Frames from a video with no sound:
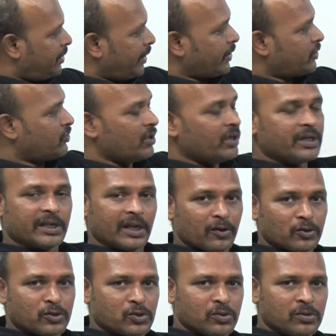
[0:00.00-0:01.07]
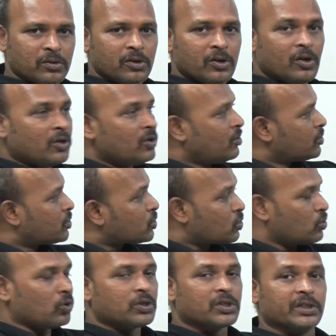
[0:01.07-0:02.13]
Actually it allows to
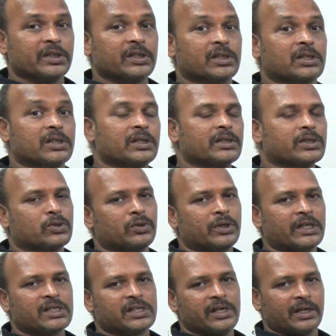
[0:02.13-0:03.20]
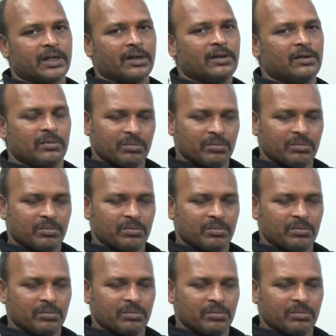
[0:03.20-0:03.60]
store 60 students data,